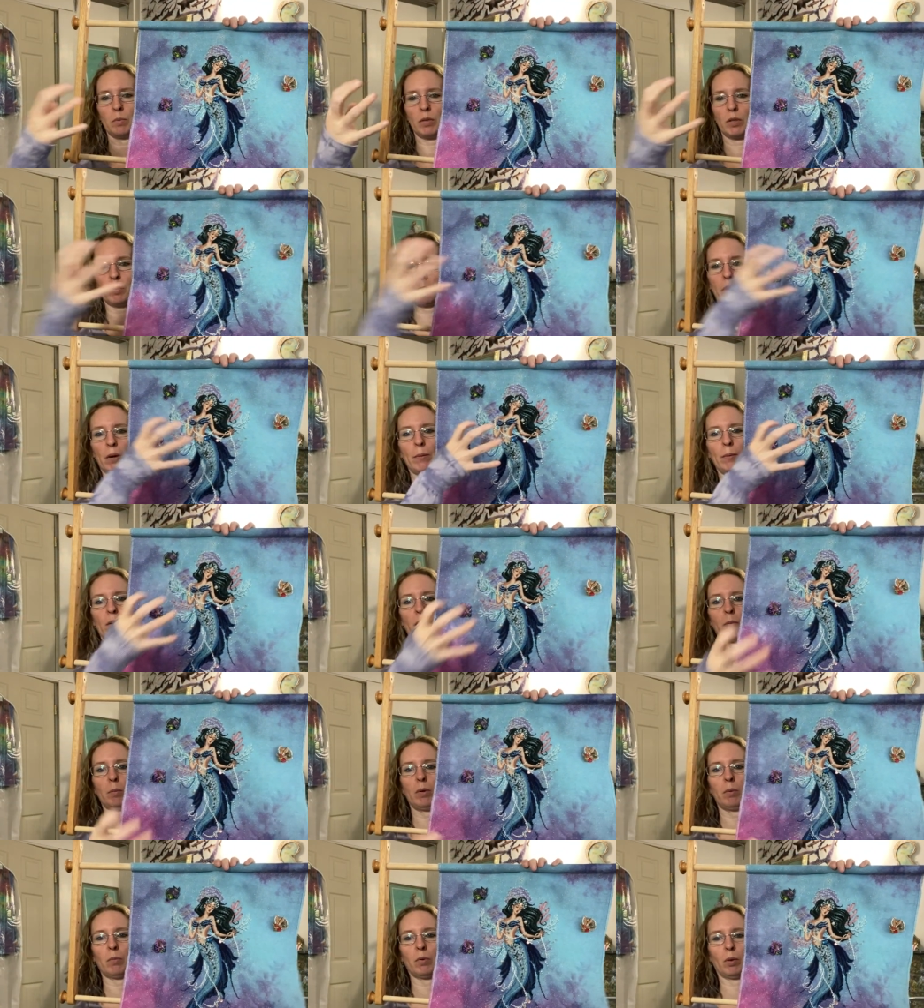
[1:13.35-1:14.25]
It's probably going
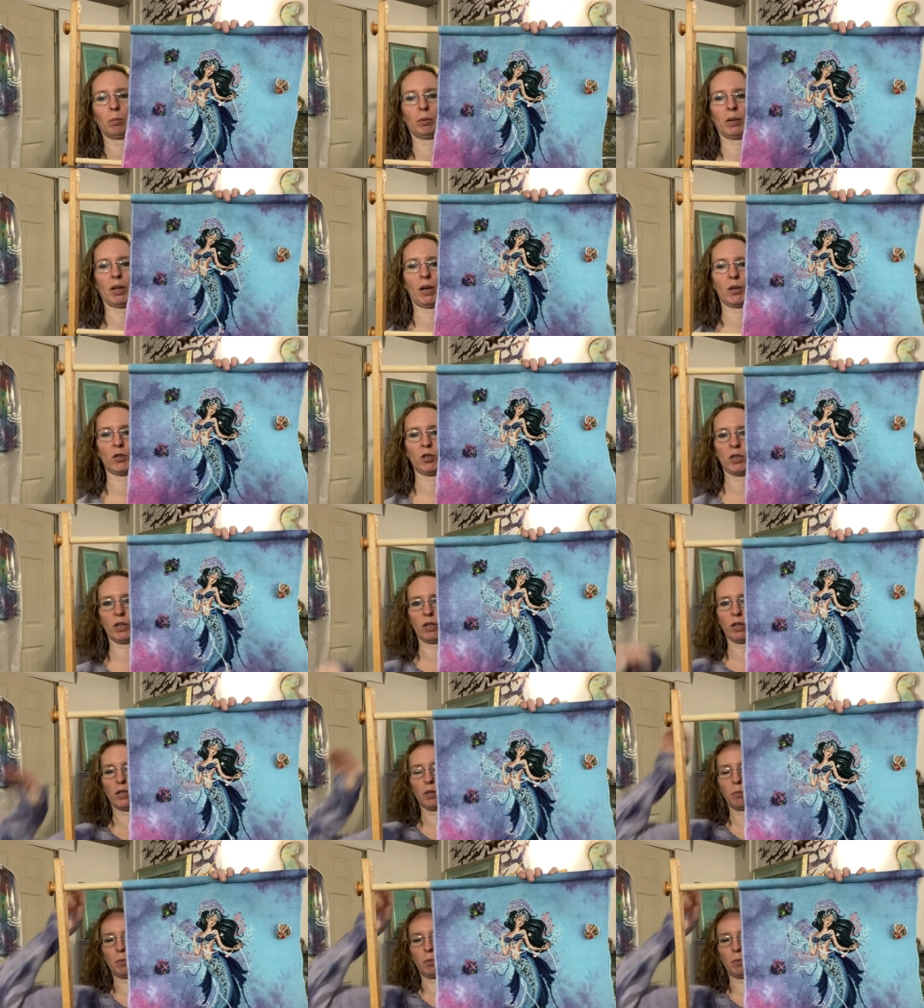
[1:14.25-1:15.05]
to be more blotchy. This